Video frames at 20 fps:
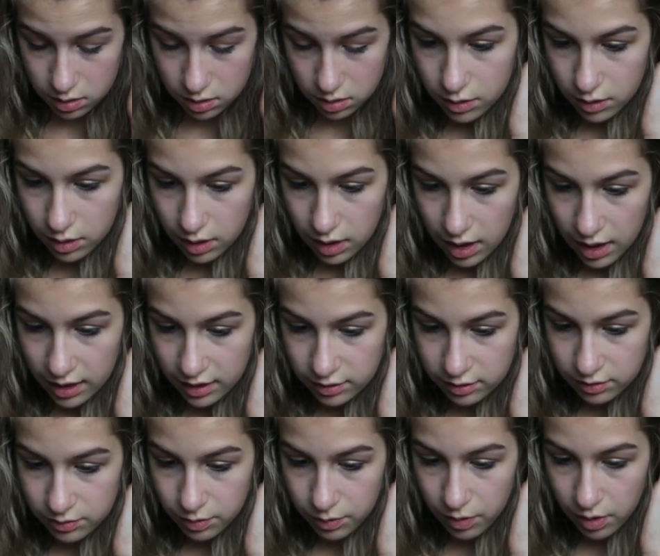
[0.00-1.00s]
The
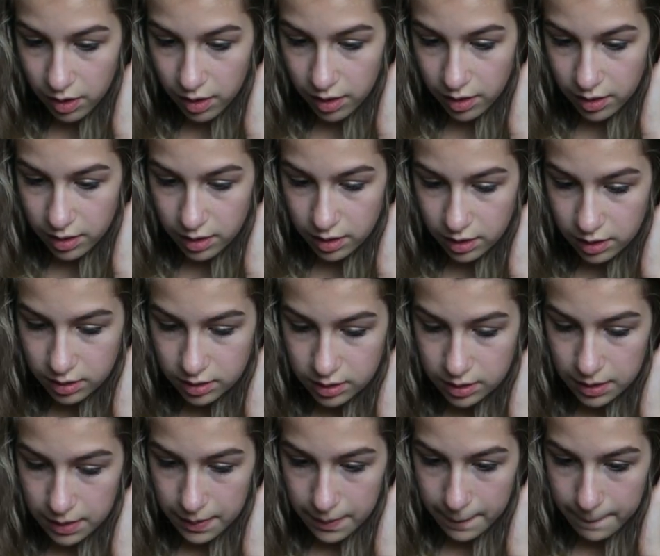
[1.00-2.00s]
last one
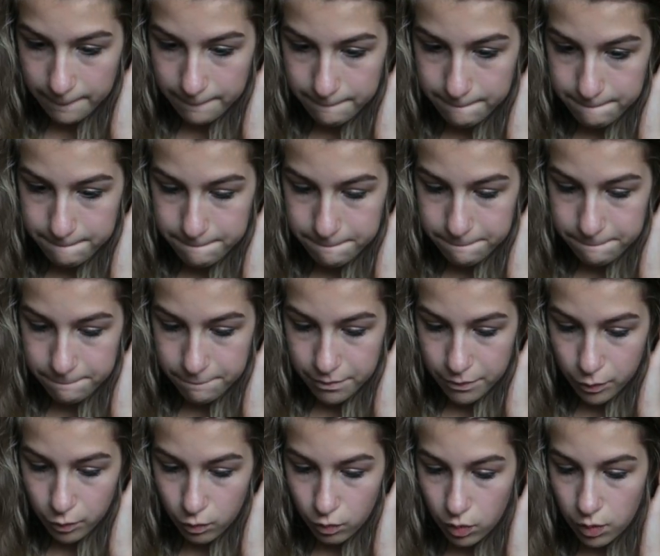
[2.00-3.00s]

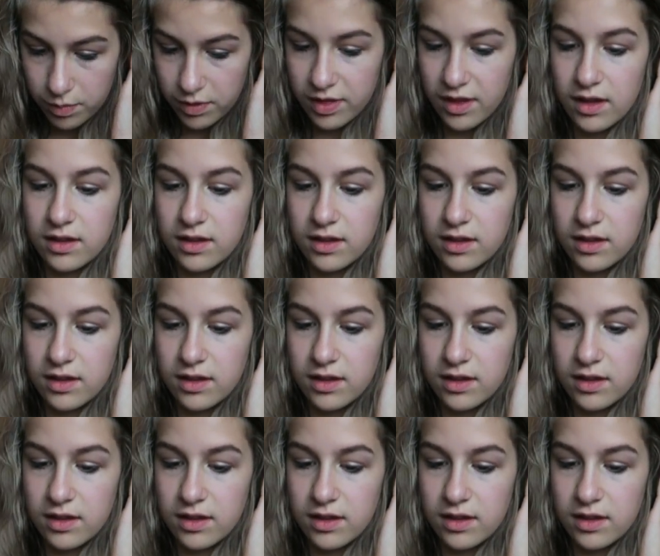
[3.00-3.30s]
will be